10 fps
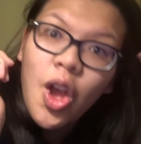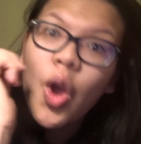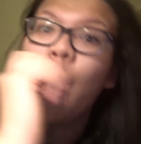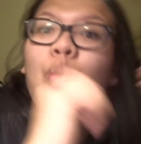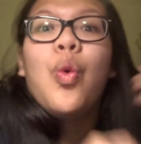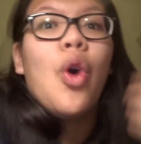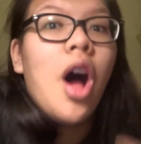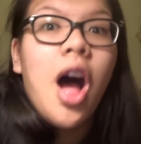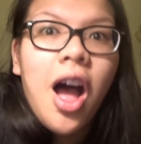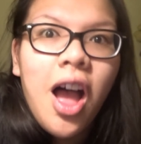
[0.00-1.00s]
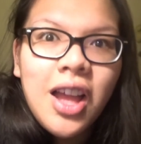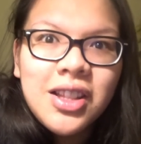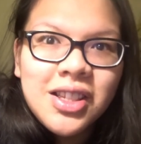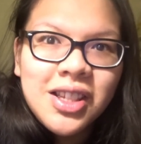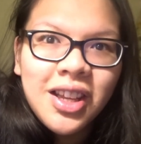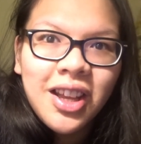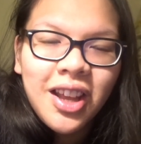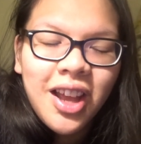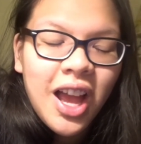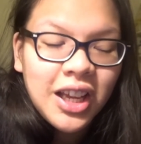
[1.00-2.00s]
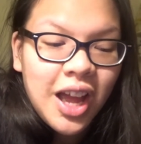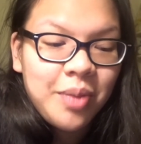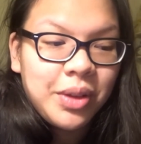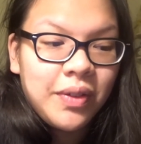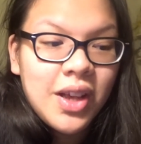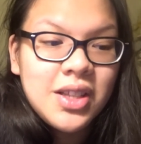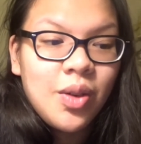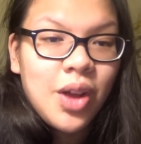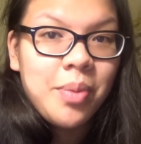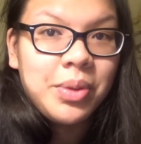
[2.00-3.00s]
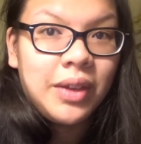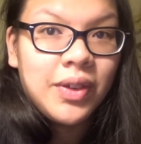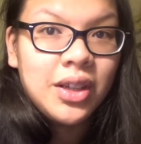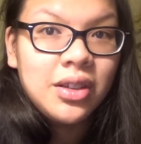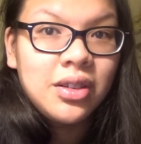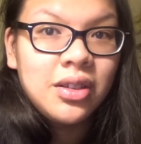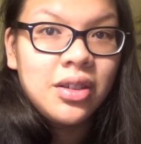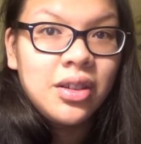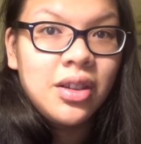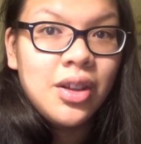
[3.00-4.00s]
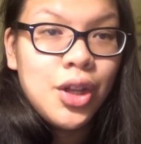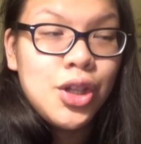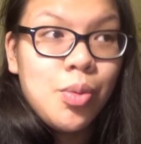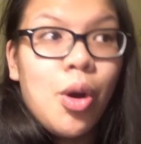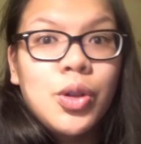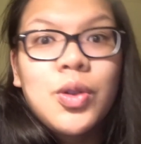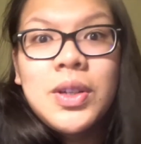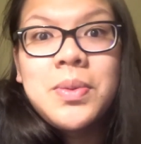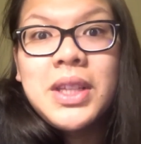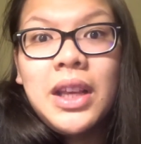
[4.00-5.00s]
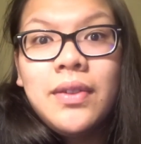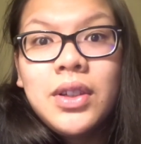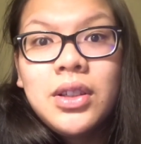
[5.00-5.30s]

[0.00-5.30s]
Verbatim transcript: What? I can't believe it. I still can't believe it. Tomorrow's Christmas Eve.